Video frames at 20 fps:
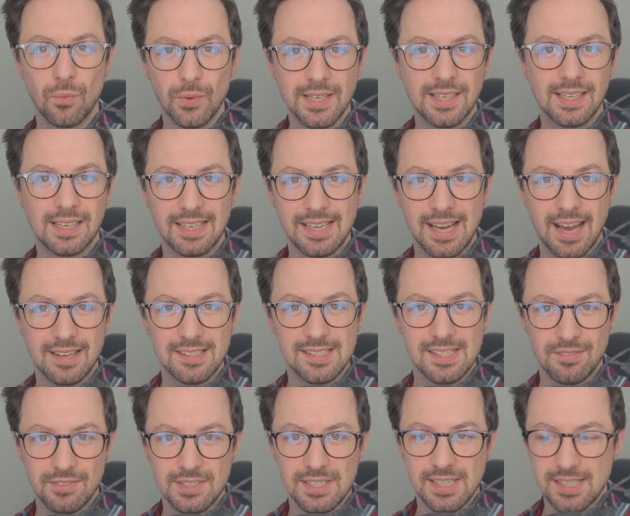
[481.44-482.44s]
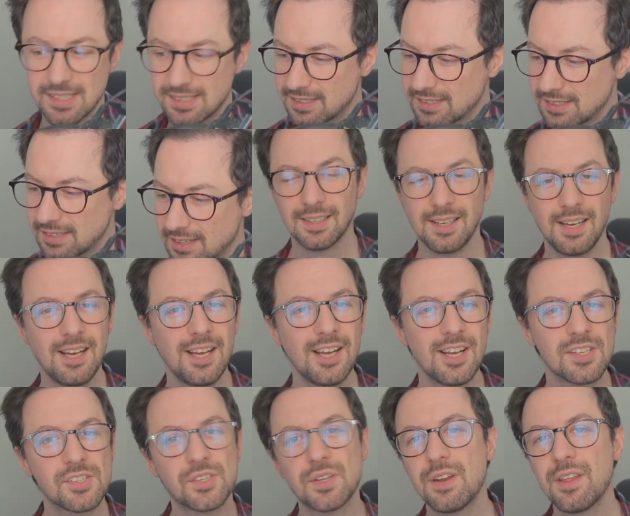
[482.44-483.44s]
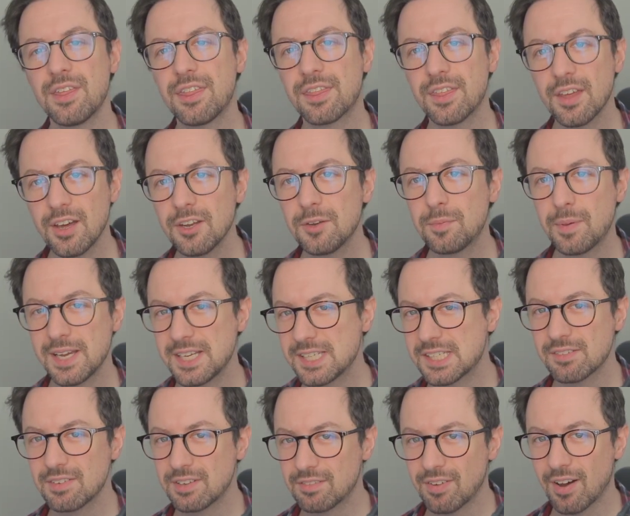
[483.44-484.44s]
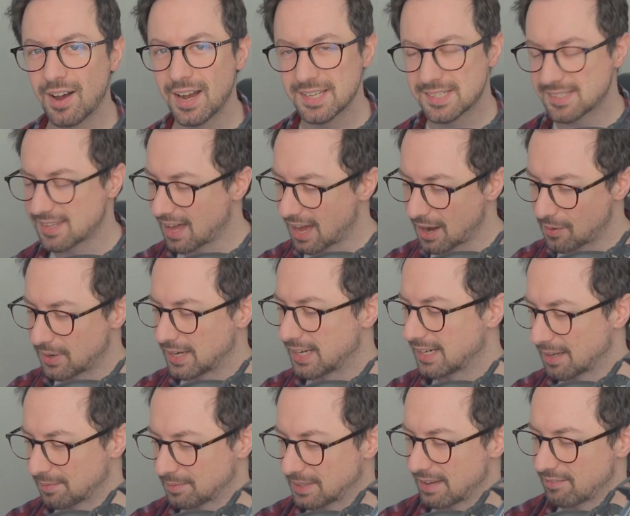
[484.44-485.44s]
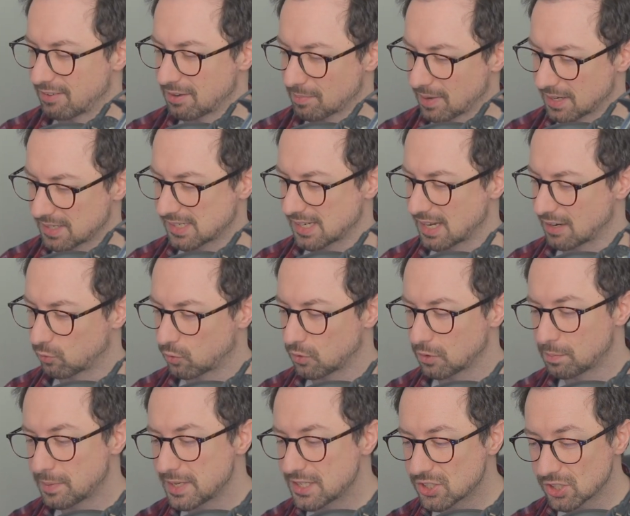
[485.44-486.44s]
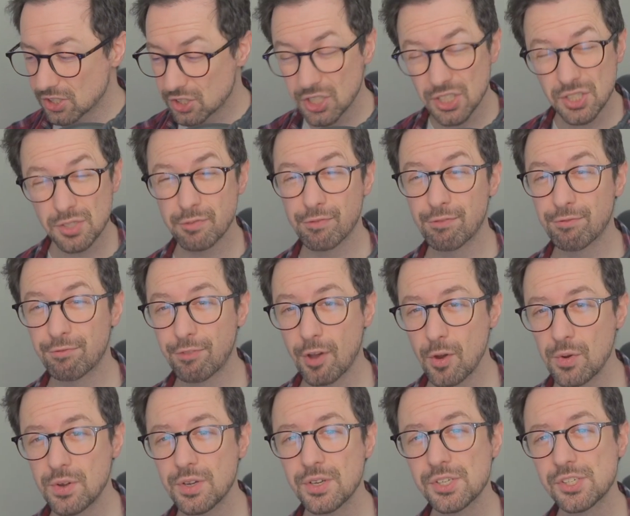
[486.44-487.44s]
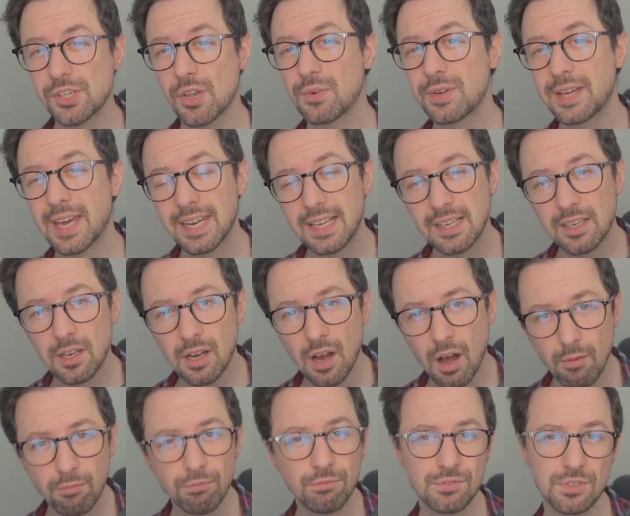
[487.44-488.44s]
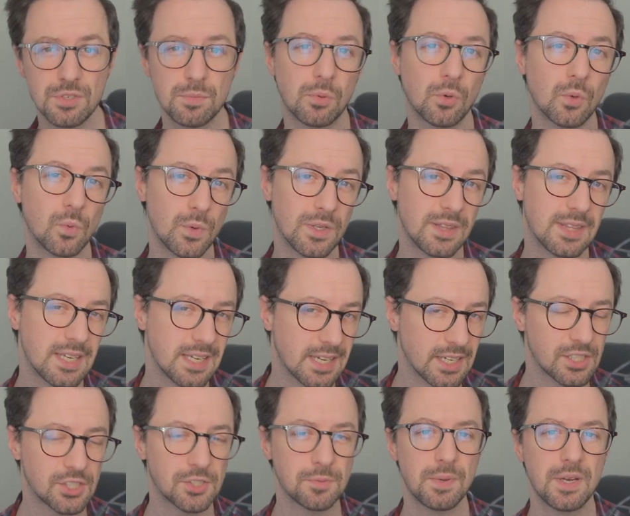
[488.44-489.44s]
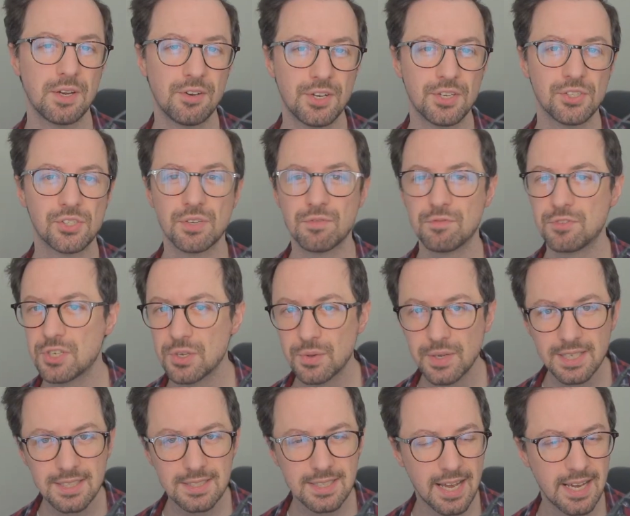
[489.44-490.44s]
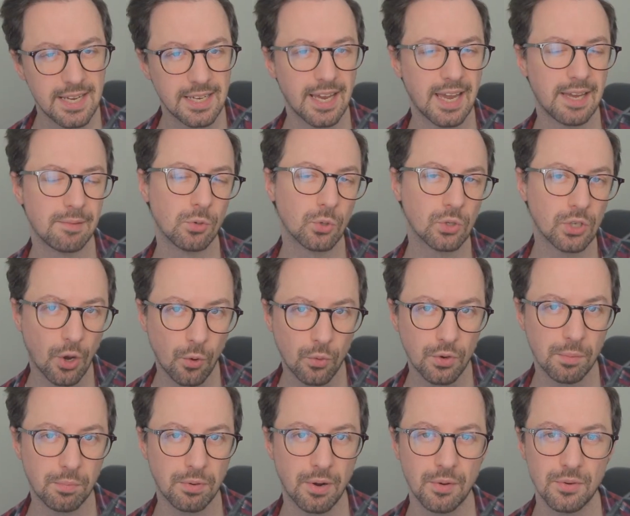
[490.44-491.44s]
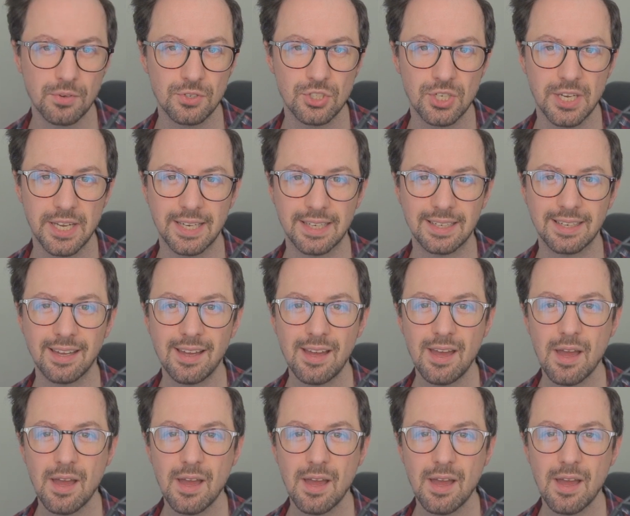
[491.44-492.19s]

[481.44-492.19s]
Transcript: weekly activities. So the third piece of advice that I would end up giving myself would be to just focus on getting comfortable with the experience of doing day game or cold approaching,